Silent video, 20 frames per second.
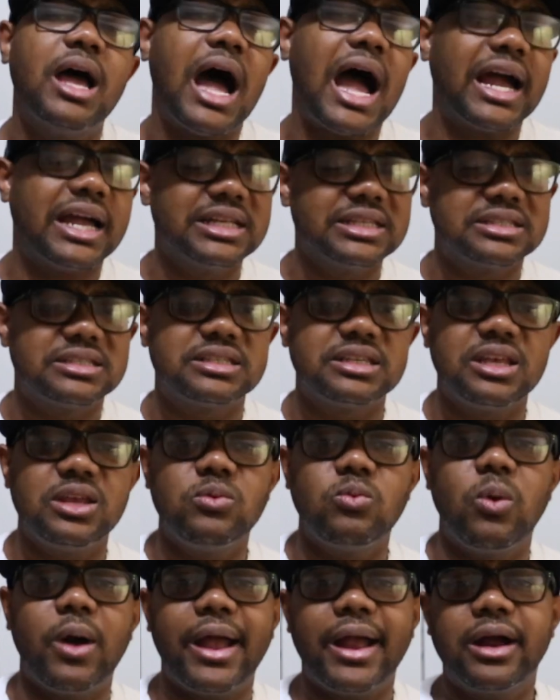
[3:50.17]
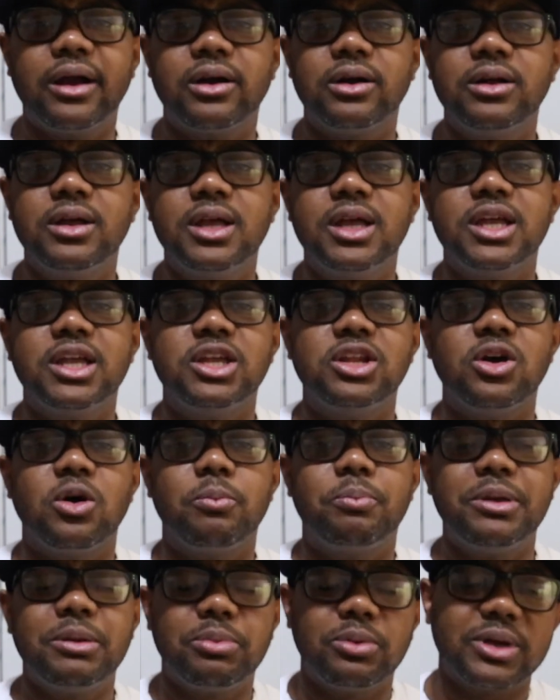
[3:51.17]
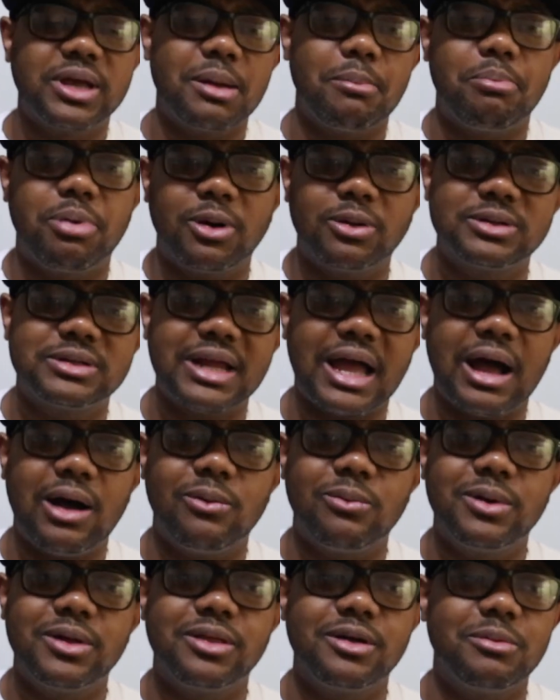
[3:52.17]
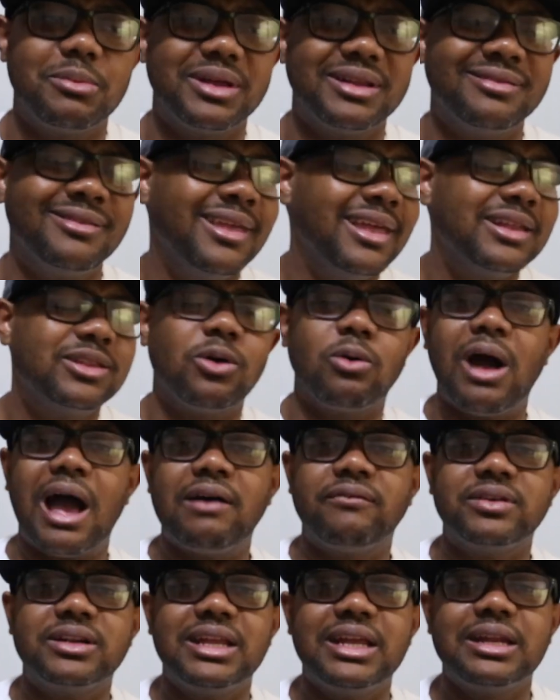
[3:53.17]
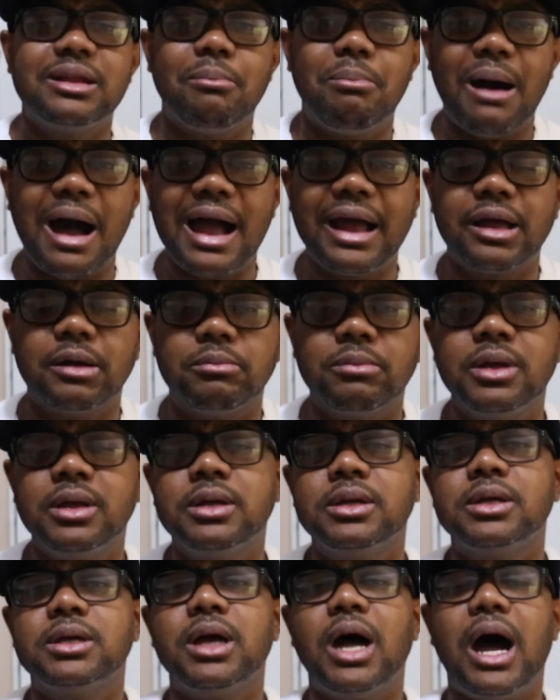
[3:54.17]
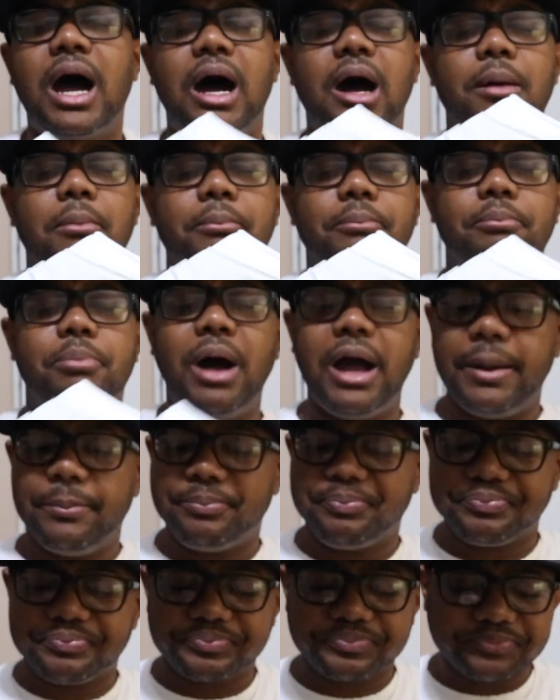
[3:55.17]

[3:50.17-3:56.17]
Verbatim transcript: I can see where, you know, people get burnt out with them and don't have a need to buy them. Um, but